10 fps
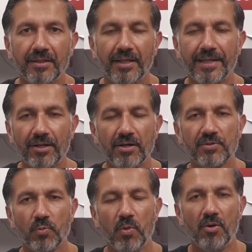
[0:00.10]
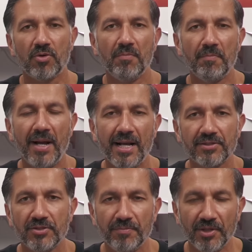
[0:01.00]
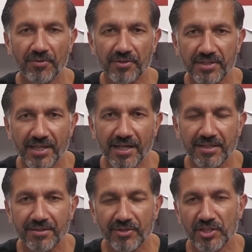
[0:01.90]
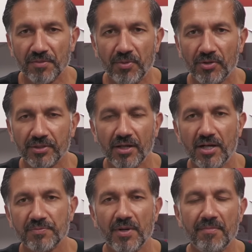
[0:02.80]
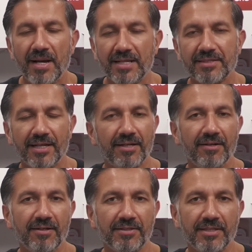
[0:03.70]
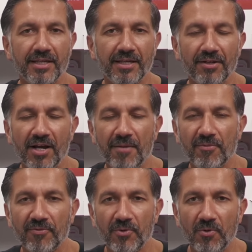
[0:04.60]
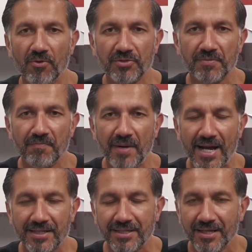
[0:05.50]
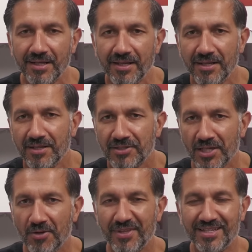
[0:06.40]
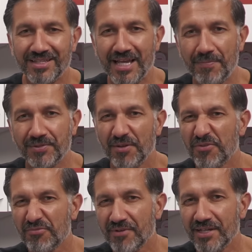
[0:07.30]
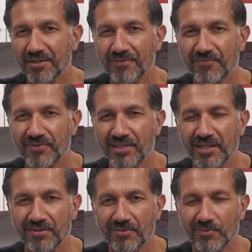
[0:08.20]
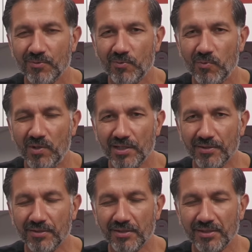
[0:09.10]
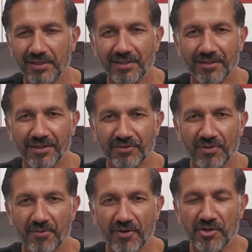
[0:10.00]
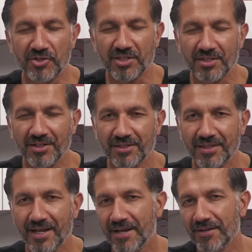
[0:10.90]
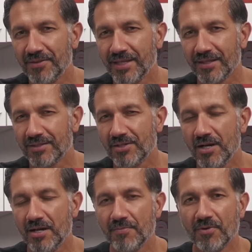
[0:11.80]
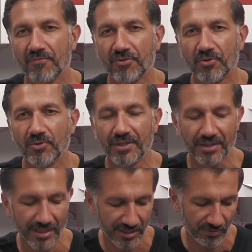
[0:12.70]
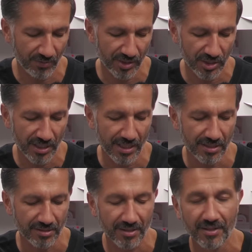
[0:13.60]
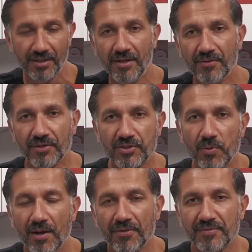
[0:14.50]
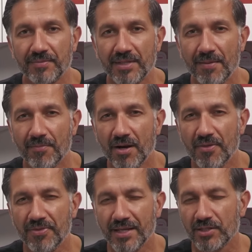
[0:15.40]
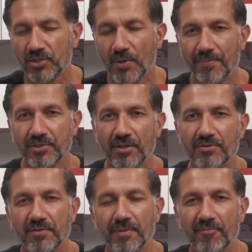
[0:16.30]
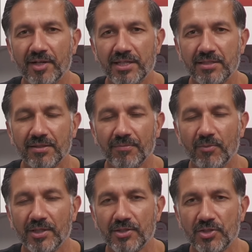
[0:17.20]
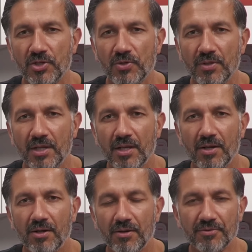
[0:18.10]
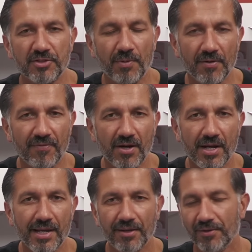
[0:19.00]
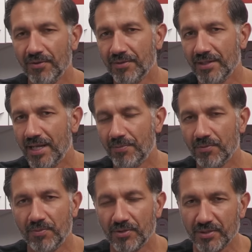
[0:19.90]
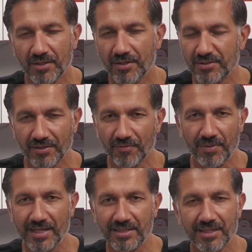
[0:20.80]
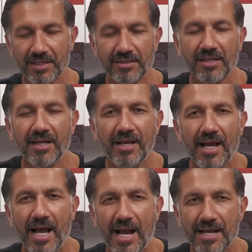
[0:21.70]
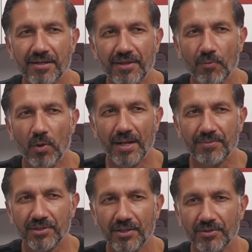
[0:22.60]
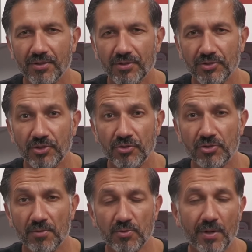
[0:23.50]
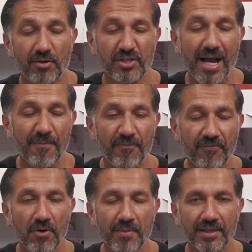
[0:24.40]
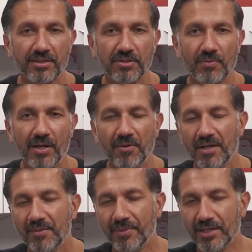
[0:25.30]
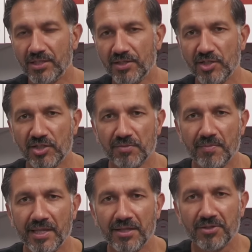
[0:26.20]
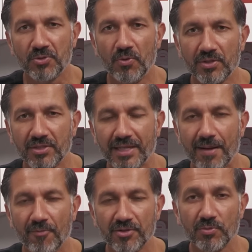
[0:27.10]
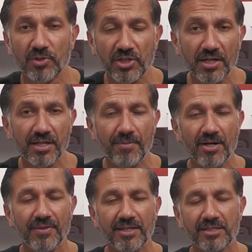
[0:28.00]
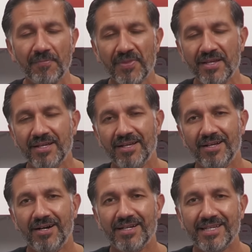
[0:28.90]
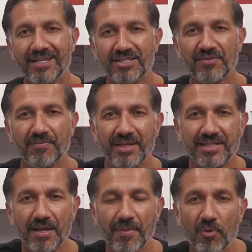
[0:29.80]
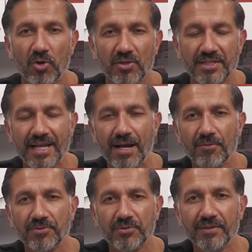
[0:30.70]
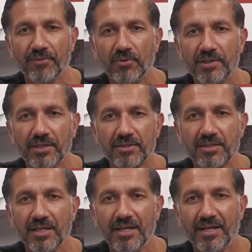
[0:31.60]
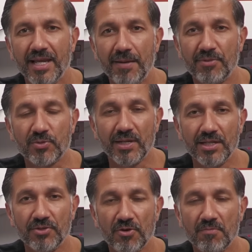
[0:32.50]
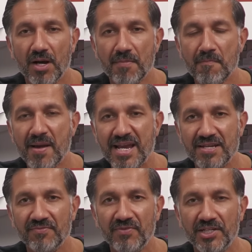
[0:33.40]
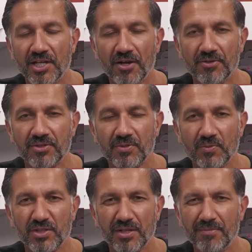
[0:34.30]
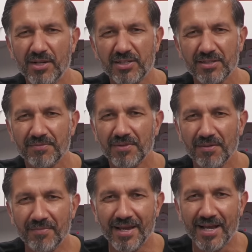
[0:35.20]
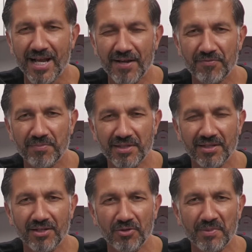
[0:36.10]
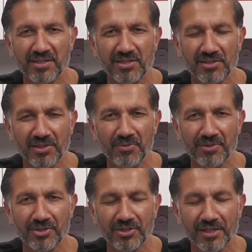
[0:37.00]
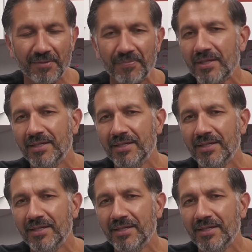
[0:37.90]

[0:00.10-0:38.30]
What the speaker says: Hey guys, welcome back to Beyond the Sticks, which is a podcast by Matt Tacker RC, and I am of course Matt. So this is episode 3 of season 1. And that's right, we've only just started that, and I think at the time of recording this, which is the 12th of September, I think 2 episodes have been released, 1 and 2, on Spotify and on Apple Podcasts and other places, and I think 1 episode on YouTube as well. So I am filming this as well, but it's literally just me talking to the camera. So what's the idea behind this? Idea is just for me to get a bit more content out to a different audience in between doing my main videos, which I must admit have been a little bit slow this year.